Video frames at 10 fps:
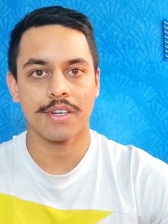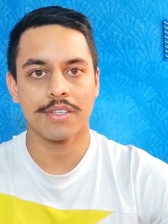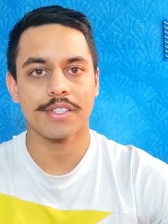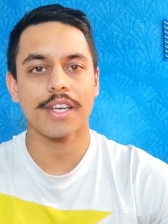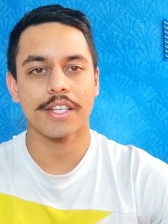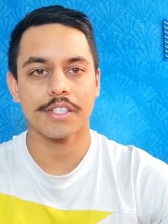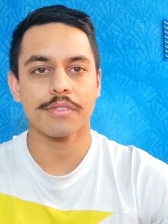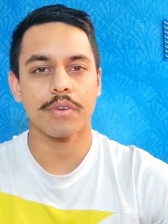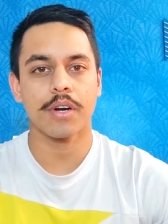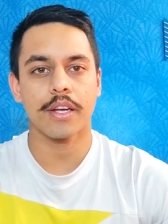
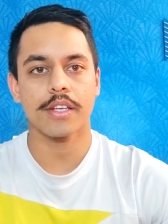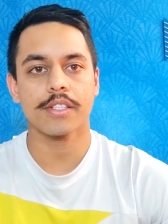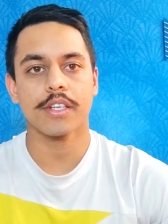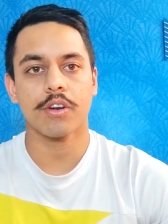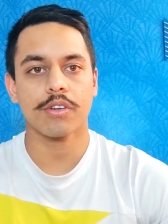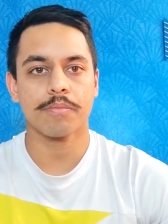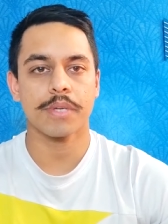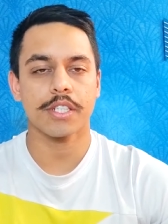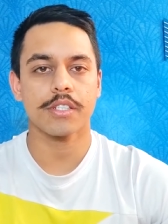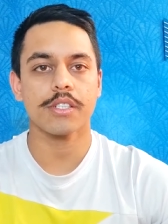sketches, I can say, not
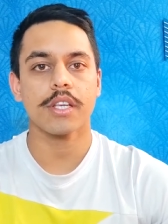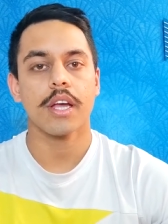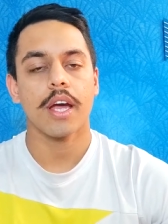pictures.